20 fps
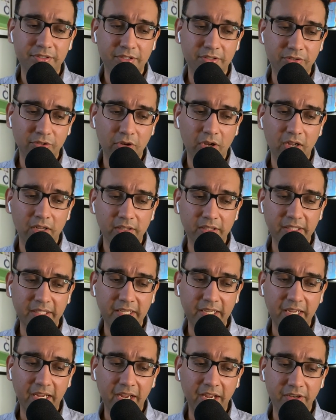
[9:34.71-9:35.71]
It's called
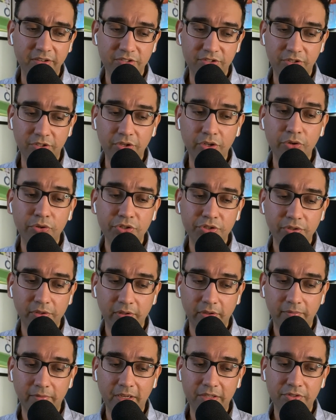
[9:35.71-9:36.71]
the
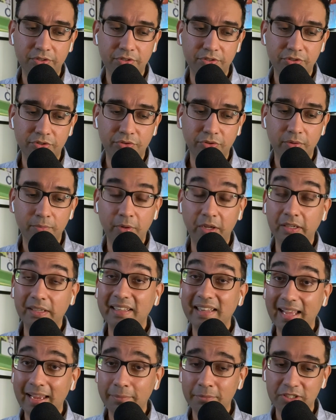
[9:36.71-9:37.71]
Institutional Investors Group on
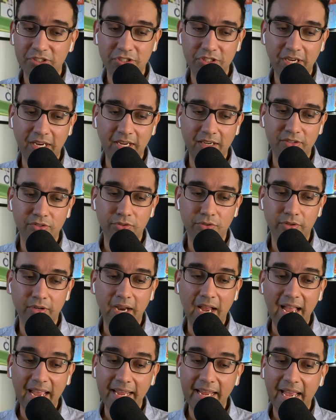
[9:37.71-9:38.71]
Climate Change, or
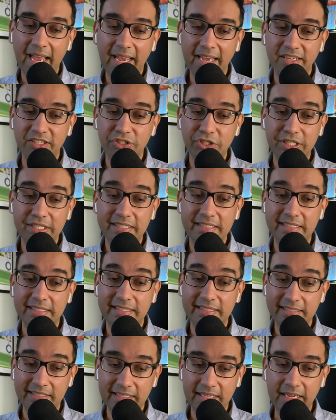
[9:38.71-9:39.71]
I I G C
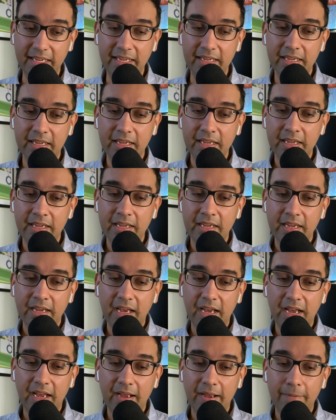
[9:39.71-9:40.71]
C,
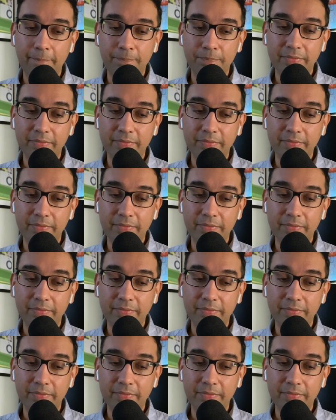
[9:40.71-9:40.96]
um,